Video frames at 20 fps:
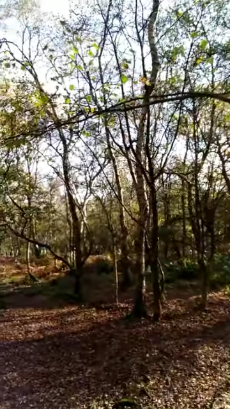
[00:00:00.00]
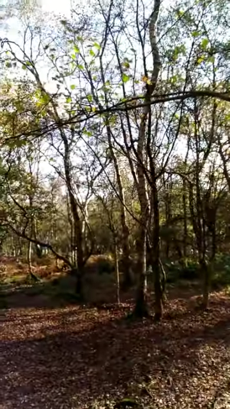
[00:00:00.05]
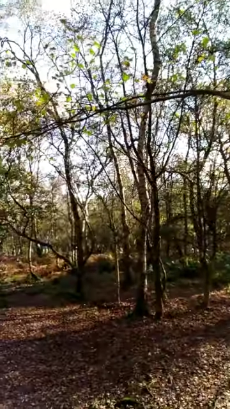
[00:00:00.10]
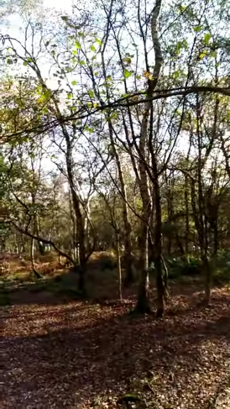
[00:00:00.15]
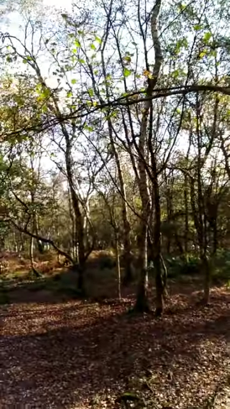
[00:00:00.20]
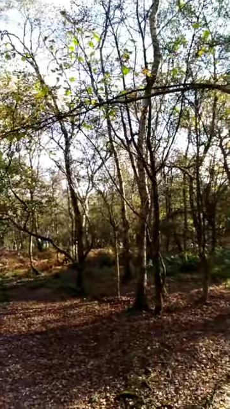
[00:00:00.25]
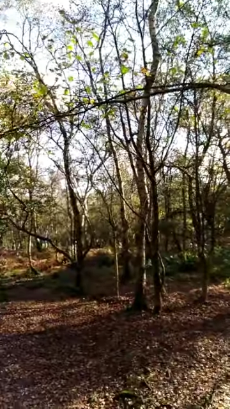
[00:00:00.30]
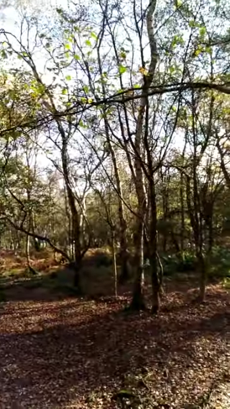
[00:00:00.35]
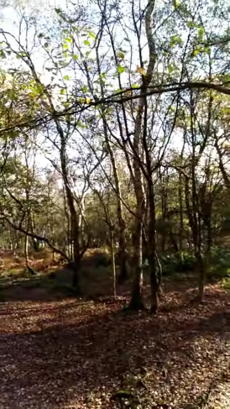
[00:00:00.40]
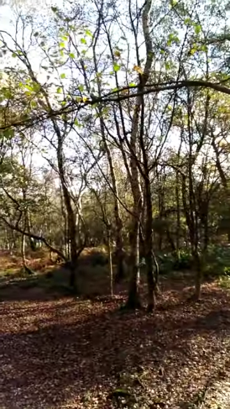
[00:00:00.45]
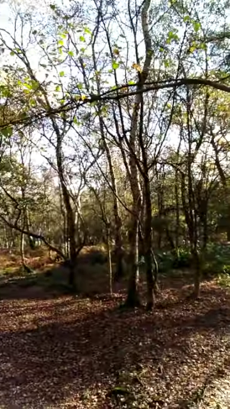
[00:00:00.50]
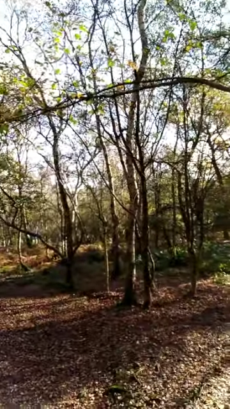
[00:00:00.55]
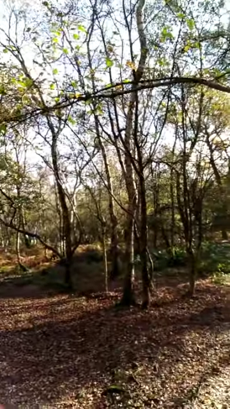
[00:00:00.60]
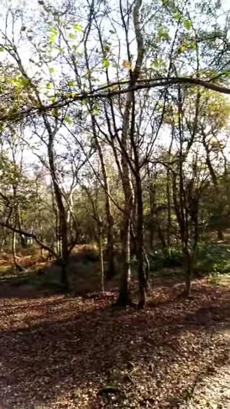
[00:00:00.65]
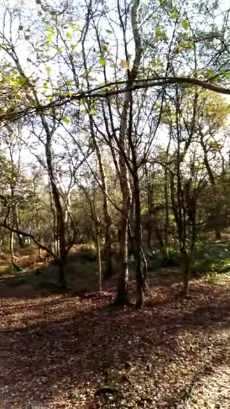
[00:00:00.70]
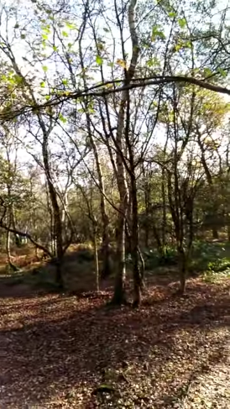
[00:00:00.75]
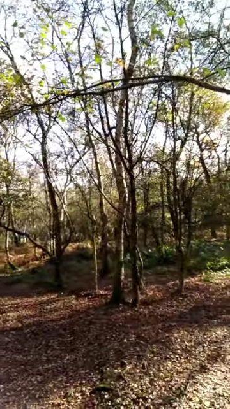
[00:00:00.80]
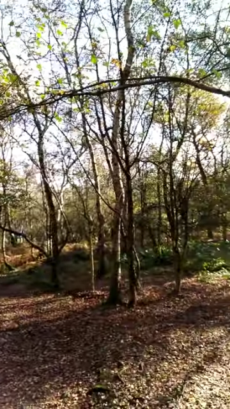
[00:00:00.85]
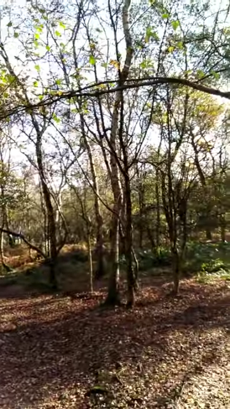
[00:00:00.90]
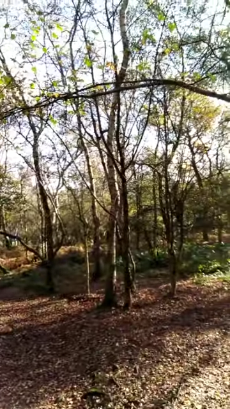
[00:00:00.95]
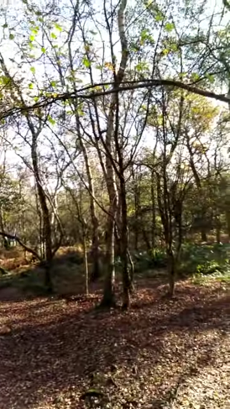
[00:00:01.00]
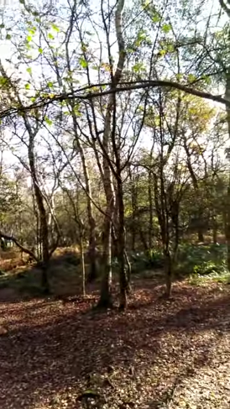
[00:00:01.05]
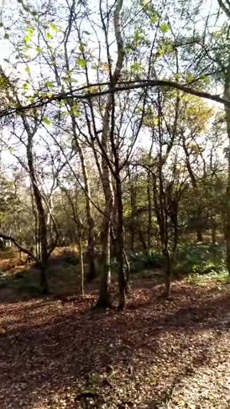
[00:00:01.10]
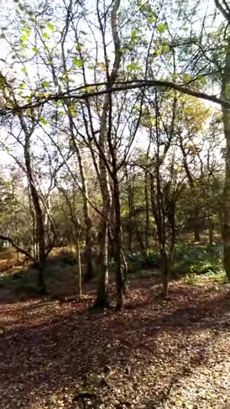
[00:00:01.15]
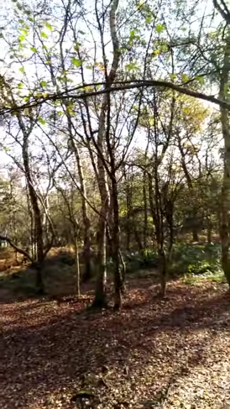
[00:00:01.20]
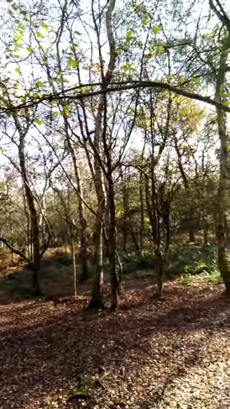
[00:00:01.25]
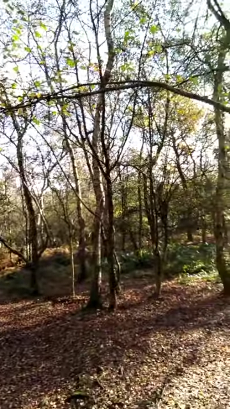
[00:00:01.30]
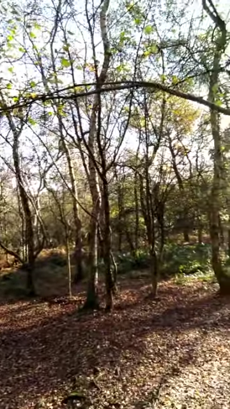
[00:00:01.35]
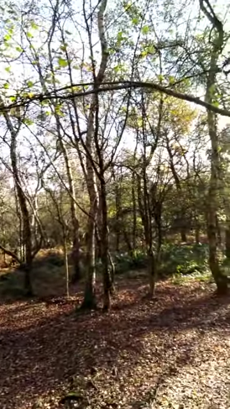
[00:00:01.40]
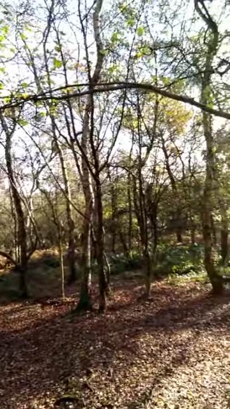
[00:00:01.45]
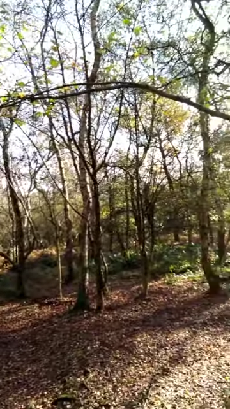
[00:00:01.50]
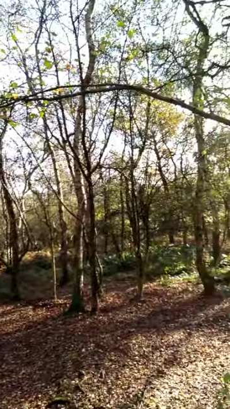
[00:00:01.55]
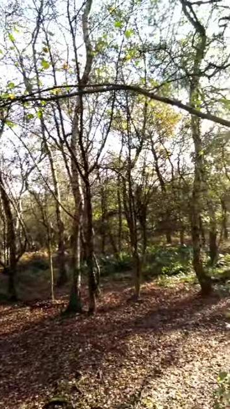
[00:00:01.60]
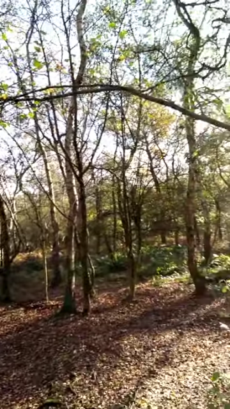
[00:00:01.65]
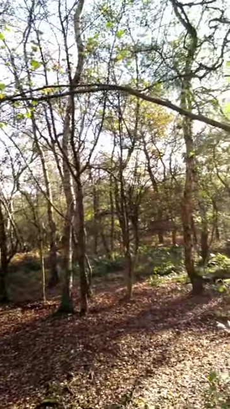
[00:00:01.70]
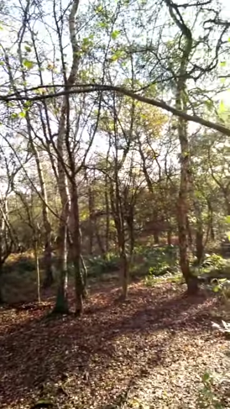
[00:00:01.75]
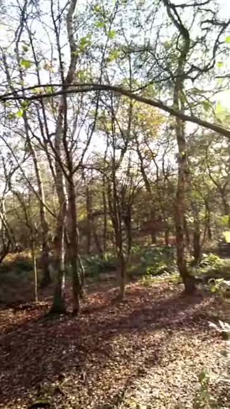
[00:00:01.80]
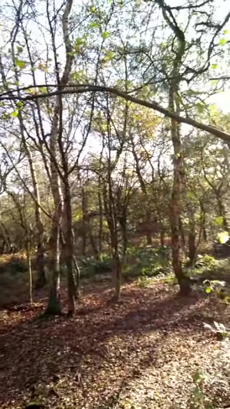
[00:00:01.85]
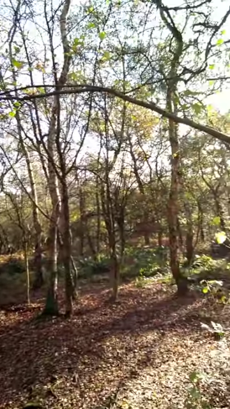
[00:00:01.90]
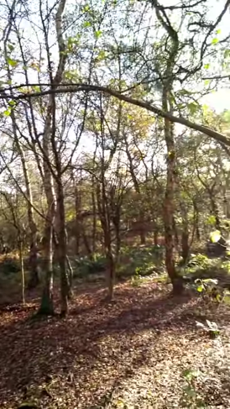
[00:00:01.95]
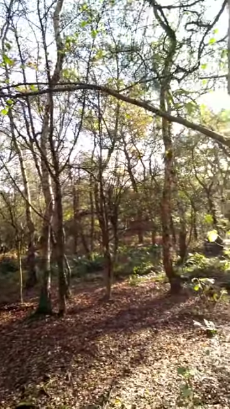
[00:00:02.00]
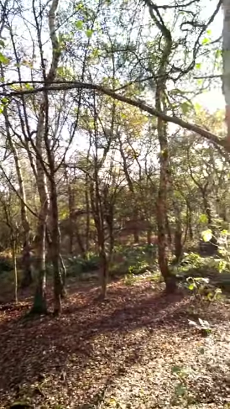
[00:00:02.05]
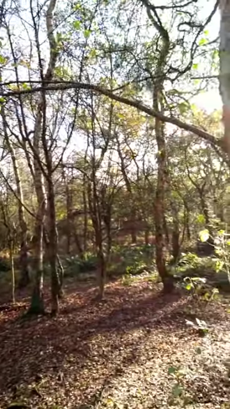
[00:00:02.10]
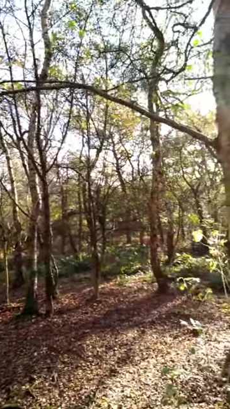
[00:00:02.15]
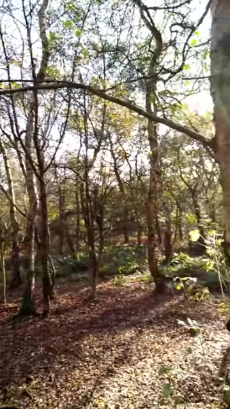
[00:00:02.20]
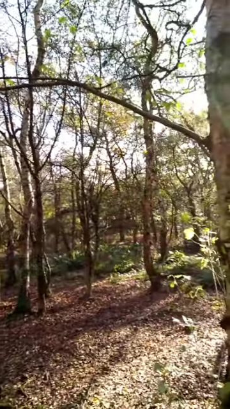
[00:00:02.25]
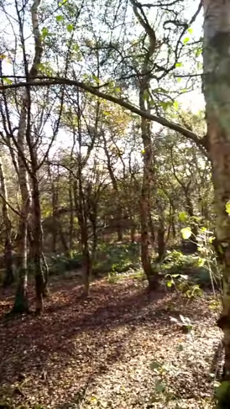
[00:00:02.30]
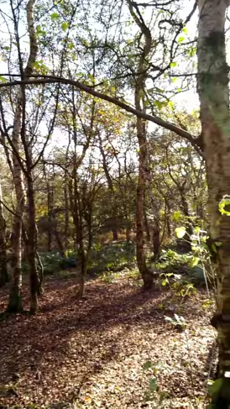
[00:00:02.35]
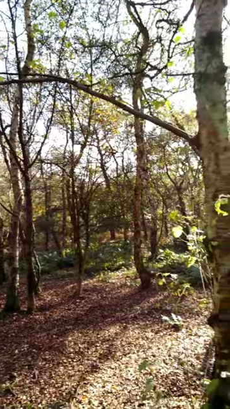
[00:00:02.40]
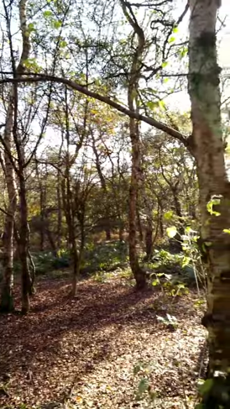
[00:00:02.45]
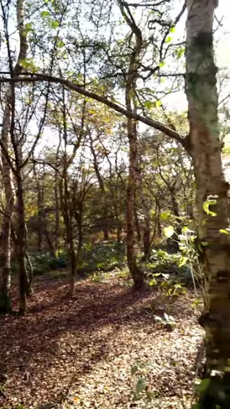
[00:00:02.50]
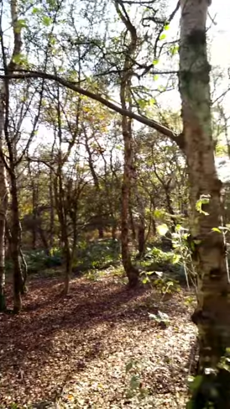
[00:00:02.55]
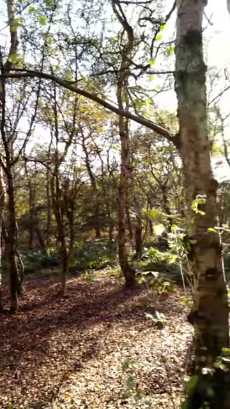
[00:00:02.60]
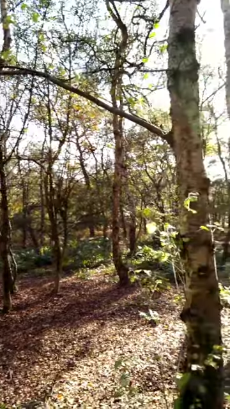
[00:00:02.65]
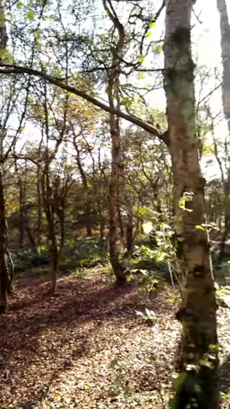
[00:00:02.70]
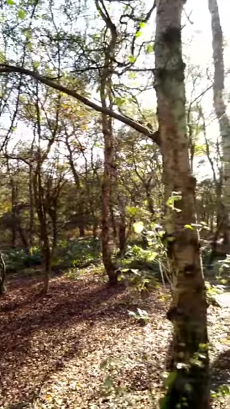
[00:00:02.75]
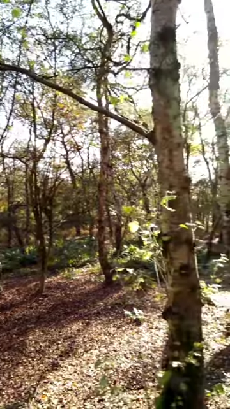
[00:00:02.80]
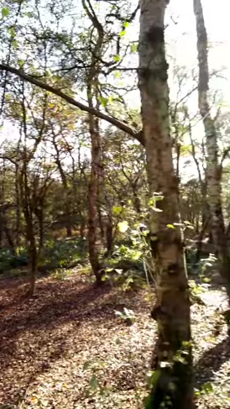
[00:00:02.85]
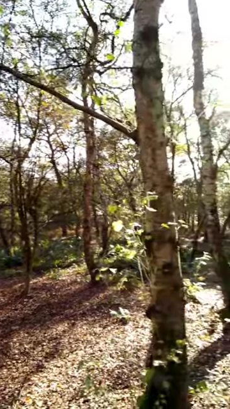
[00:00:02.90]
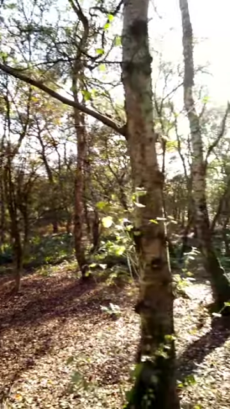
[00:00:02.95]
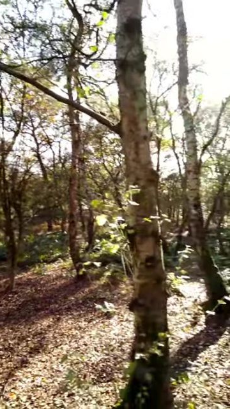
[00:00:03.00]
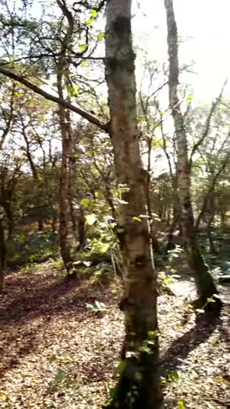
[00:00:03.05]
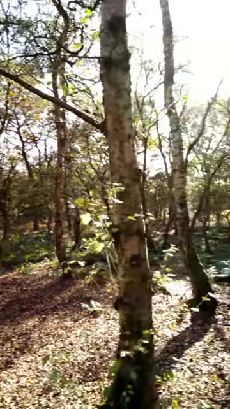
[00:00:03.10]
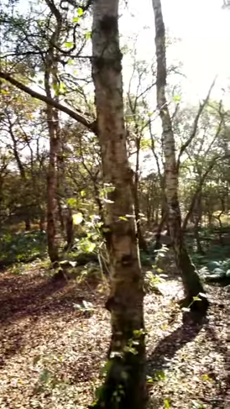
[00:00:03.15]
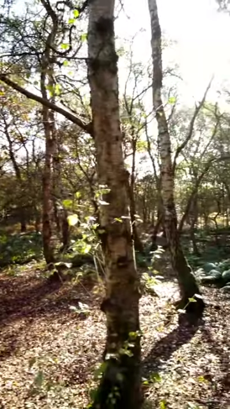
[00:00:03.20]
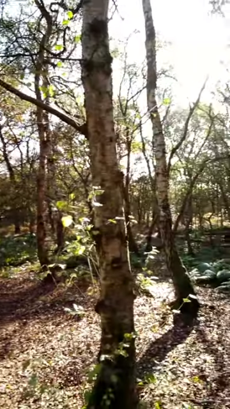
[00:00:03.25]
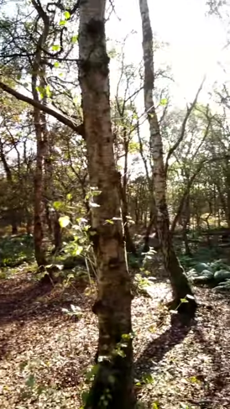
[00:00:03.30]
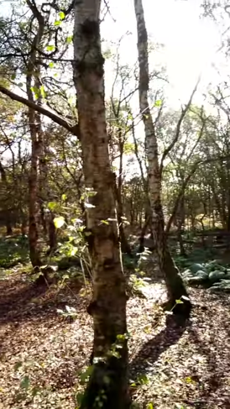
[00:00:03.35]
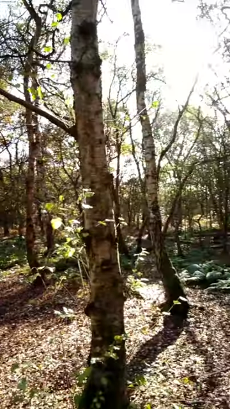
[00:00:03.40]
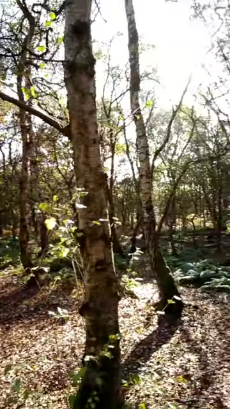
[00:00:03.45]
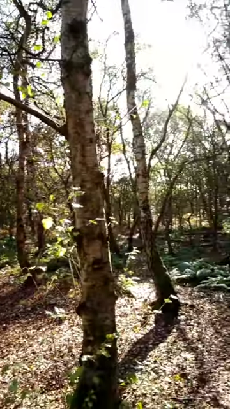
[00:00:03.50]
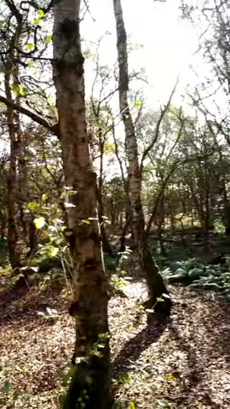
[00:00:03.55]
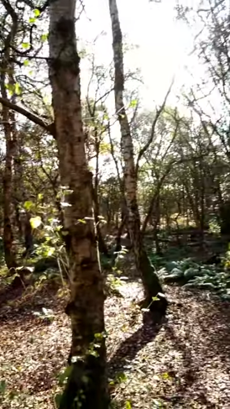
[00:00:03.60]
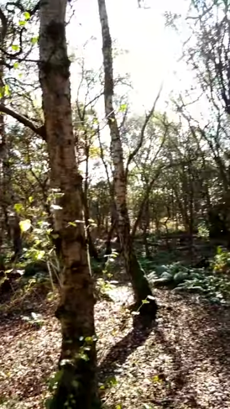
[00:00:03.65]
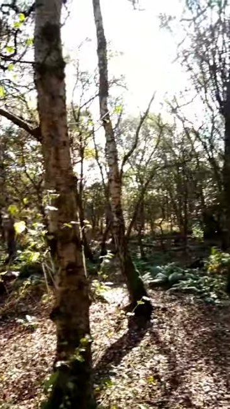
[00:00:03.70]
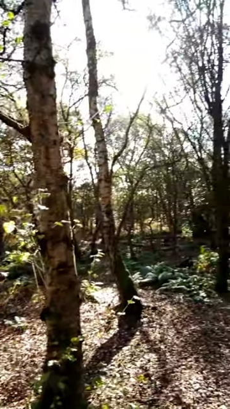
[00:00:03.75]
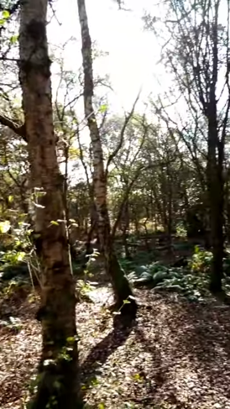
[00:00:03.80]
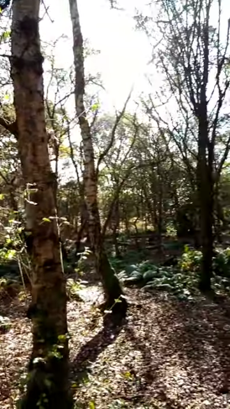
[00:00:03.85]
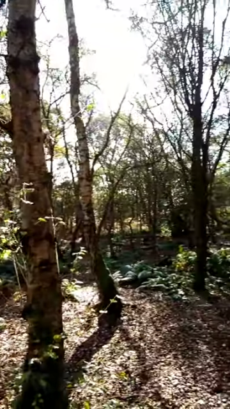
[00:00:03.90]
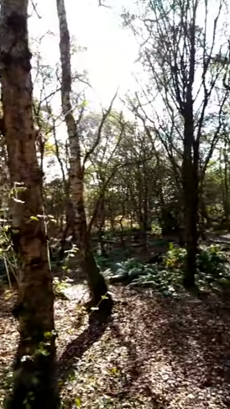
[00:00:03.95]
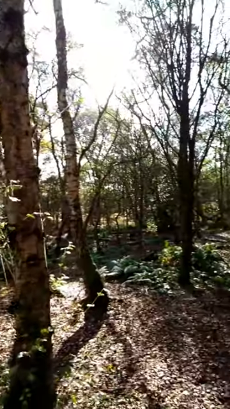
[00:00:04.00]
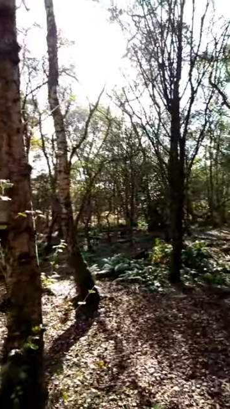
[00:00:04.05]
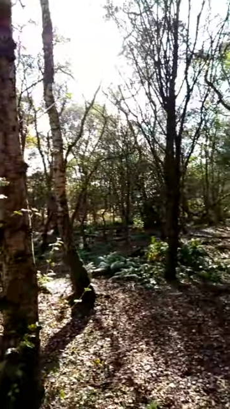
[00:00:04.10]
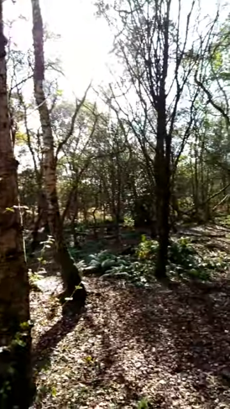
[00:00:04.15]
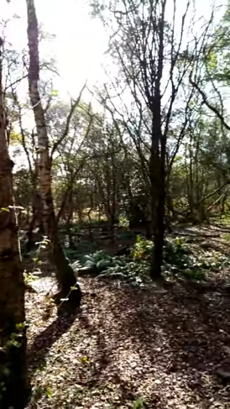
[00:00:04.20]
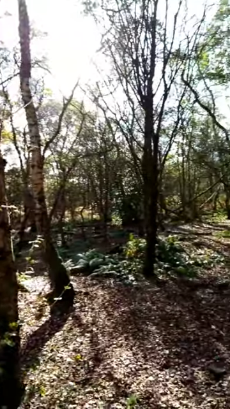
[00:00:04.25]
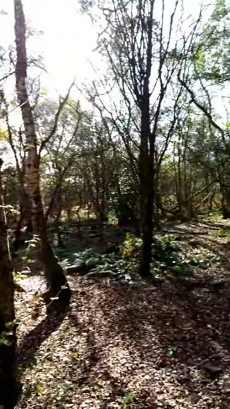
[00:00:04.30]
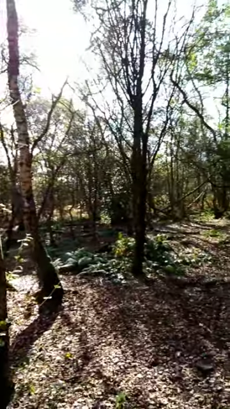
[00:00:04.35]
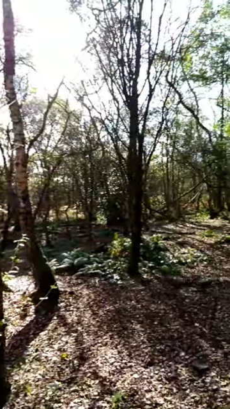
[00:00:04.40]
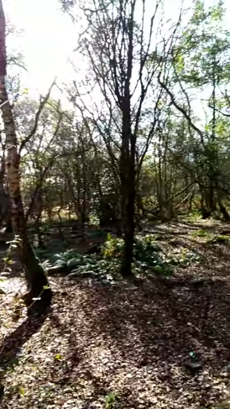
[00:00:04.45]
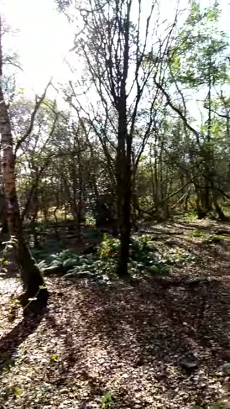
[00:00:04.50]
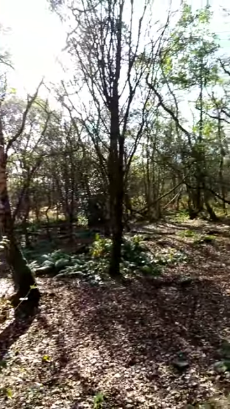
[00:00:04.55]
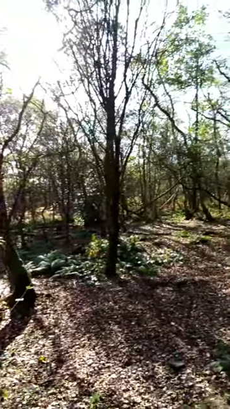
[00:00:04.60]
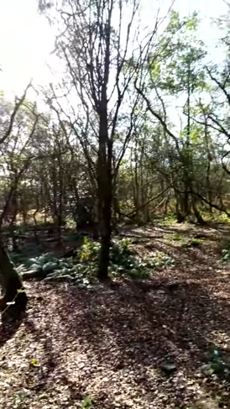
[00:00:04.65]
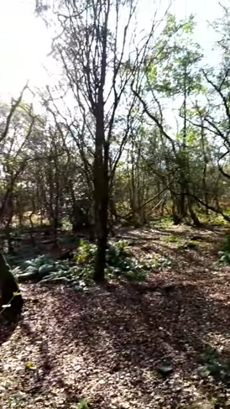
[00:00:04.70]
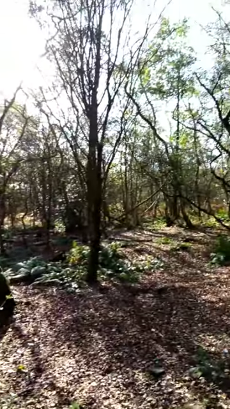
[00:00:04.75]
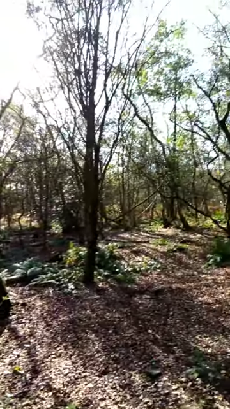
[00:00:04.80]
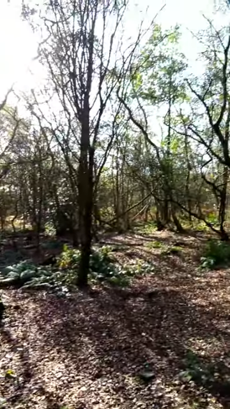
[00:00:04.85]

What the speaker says: No face is visible, so there are no lips to read.